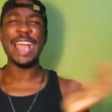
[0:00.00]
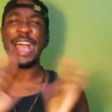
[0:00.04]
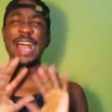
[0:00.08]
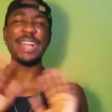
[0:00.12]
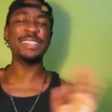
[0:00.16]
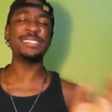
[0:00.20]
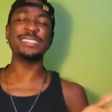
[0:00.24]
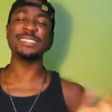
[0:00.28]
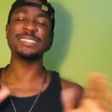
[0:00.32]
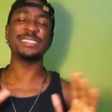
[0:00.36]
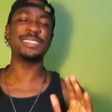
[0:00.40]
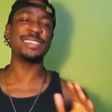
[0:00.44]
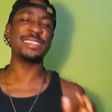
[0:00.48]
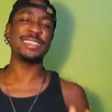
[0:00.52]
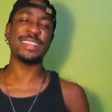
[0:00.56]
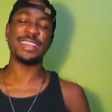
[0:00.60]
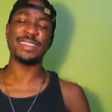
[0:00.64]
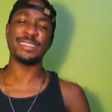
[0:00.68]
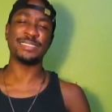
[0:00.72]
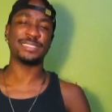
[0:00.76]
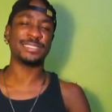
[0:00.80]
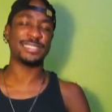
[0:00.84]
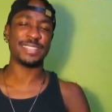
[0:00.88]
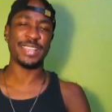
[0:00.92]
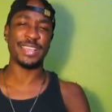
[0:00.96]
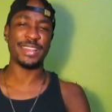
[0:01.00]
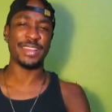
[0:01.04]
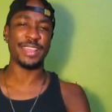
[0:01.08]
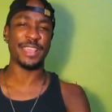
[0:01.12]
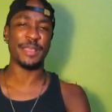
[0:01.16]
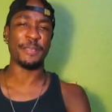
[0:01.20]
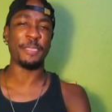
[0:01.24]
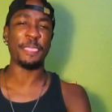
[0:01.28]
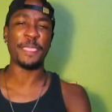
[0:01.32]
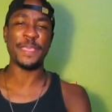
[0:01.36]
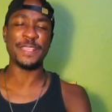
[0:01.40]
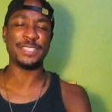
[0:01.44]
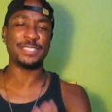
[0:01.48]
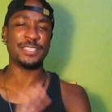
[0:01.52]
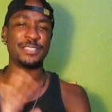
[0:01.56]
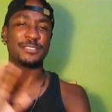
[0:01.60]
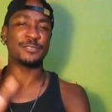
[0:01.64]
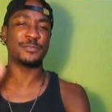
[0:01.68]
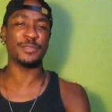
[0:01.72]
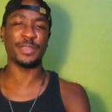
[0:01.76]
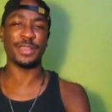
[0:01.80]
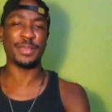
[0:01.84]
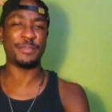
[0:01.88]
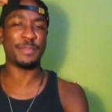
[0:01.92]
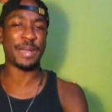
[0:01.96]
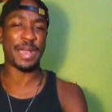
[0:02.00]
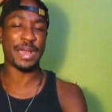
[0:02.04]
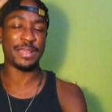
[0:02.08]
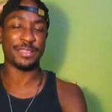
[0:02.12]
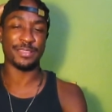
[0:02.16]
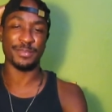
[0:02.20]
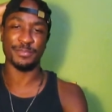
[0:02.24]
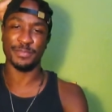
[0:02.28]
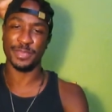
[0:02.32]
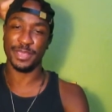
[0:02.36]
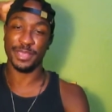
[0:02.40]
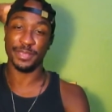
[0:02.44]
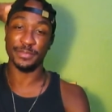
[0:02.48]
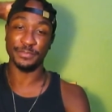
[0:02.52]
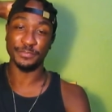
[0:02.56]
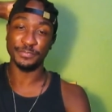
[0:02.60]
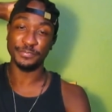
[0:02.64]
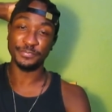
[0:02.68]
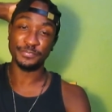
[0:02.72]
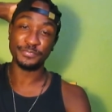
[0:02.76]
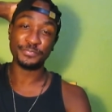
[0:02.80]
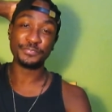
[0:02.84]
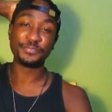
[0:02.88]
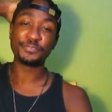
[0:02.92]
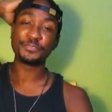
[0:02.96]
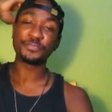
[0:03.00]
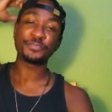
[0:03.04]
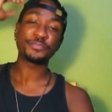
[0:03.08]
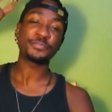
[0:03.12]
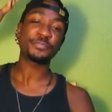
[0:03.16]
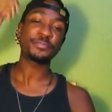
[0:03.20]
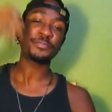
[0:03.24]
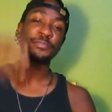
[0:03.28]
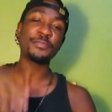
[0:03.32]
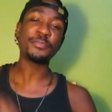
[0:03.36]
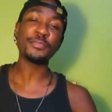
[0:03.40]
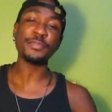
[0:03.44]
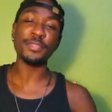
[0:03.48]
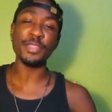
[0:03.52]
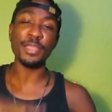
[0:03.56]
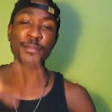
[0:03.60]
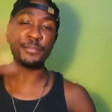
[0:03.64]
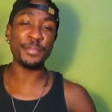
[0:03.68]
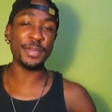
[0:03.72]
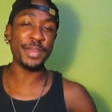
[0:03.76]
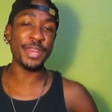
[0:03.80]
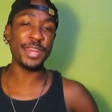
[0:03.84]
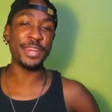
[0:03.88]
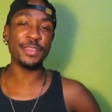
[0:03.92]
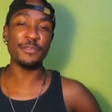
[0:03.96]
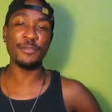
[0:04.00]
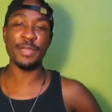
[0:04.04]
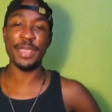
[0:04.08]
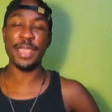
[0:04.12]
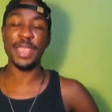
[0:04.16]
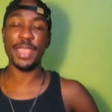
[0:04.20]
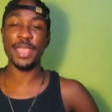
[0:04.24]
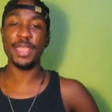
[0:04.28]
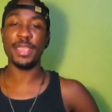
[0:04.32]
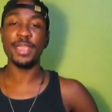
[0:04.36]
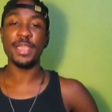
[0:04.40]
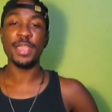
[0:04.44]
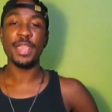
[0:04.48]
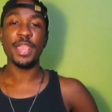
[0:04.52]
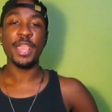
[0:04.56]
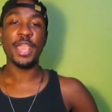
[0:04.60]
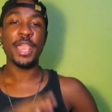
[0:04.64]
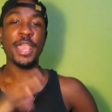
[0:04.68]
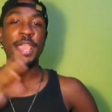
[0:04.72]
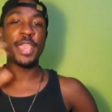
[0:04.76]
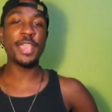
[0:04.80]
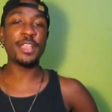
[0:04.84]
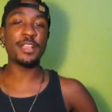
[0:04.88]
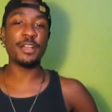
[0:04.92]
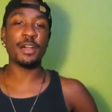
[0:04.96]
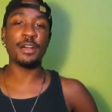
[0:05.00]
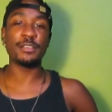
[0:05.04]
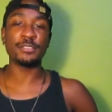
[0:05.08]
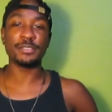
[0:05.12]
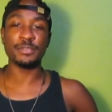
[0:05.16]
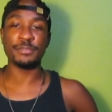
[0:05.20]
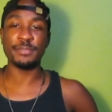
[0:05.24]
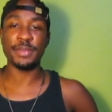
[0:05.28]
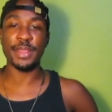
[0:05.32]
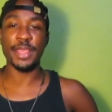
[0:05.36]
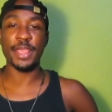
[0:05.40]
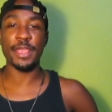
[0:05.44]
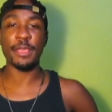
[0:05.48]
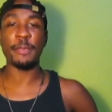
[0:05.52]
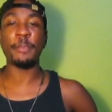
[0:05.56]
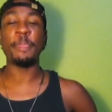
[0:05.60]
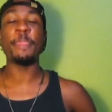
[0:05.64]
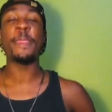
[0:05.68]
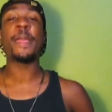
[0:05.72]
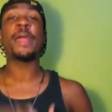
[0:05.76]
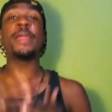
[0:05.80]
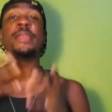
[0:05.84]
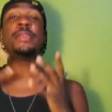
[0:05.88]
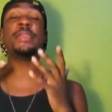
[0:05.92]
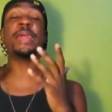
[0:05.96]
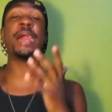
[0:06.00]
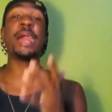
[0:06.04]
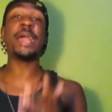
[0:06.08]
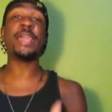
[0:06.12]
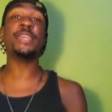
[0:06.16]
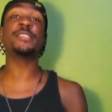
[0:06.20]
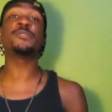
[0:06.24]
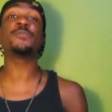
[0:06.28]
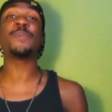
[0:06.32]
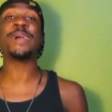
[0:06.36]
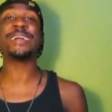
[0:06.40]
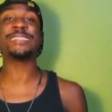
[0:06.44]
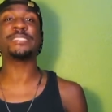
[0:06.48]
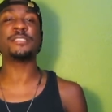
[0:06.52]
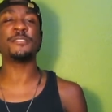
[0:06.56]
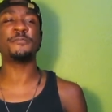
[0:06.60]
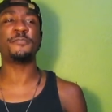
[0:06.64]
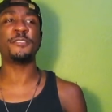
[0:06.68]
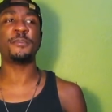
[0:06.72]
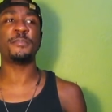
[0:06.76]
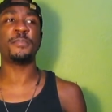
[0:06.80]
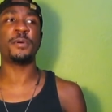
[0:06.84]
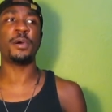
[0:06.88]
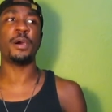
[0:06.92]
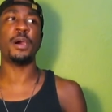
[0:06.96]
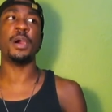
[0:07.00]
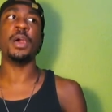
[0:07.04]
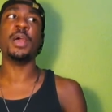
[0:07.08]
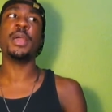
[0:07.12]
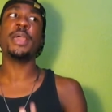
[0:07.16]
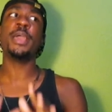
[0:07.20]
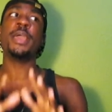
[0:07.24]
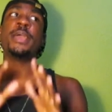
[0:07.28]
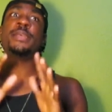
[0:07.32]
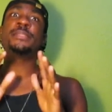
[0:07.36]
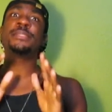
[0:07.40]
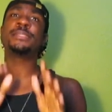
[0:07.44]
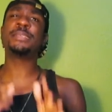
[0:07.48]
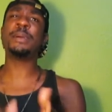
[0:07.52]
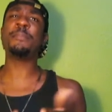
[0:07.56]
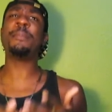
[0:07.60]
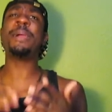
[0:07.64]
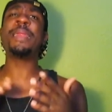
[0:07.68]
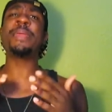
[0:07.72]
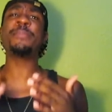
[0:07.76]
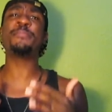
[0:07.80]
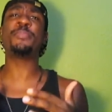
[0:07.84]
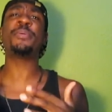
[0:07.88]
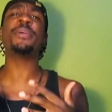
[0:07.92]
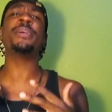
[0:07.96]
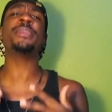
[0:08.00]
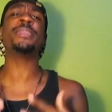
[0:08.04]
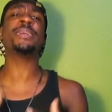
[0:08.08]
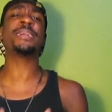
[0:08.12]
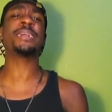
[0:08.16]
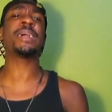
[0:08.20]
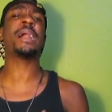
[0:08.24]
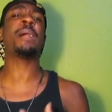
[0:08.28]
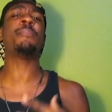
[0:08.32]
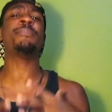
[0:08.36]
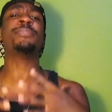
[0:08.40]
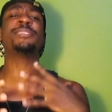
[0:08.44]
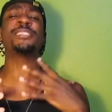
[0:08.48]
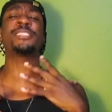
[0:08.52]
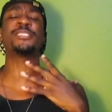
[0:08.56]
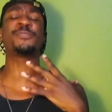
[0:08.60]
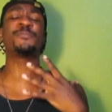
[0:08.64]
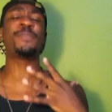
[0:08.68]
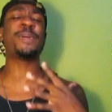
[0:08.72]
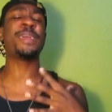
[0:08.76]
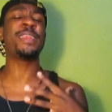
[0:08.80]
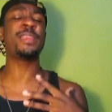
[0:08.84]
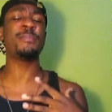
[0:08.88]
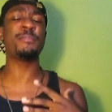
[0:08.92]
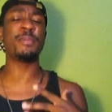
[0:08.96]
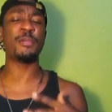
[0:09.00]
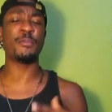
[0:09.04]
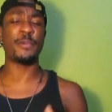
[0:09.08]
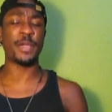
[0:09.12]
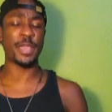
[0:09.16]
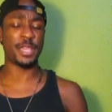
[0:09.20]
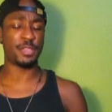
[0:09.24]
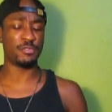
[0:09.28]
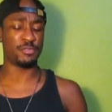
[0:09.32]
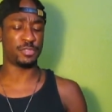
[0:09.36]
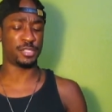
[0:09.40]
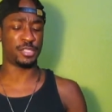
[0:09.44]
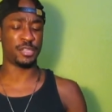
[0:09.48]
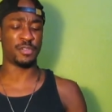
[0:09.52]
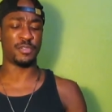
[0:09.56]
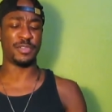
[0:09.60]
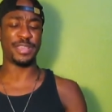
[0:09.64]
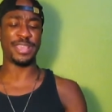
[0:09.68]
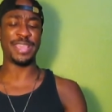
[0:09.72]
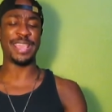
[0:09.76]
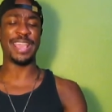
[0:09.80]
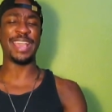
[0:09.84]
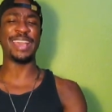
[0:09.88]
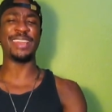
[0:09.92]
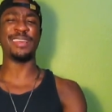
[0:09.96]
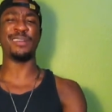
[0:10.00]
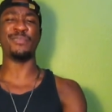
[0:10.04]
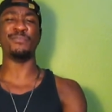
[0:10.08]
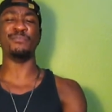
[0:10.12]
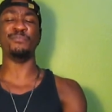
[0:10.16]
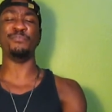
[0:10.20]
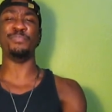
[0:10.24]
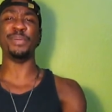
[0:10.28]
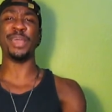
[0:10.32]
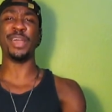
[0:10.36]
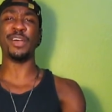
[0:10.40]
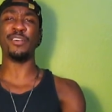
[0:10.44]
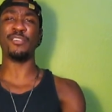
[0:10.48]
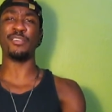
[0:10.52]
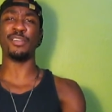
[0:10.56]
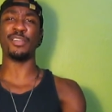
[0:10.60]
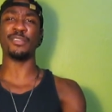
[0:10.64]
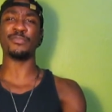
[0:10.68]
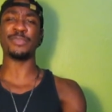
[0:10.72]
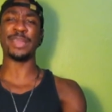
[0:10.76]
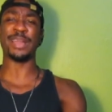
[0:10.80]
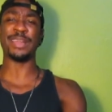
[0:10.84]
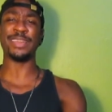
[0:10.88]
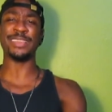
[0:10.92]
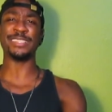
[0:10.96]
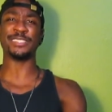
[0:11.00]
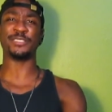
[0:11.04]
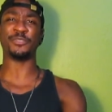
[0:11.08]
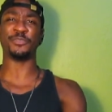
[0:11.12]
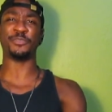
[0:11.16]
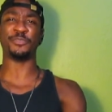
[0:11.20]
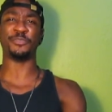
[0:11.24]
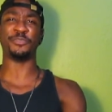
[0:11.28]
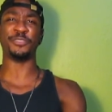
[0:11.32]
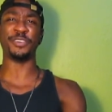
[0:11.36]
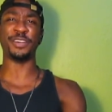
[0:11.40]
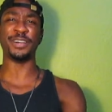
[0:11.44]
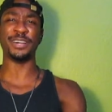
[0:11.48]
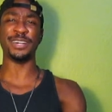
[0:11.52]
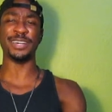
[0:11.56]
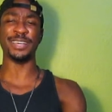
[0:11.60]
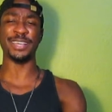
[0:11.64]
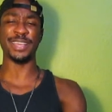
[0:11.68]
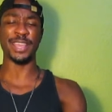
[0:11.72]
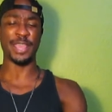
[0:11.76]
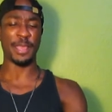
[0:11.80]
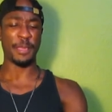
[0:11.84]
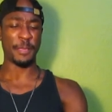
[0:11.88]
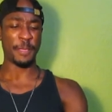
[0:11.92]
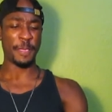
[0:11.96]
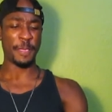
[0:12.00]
I just didn't understand it. It just really bothered me. But anyway, he goes from there. Now he's watching football. Somebody put in the comments, explain to me what he was doing. He had a belt around his foot.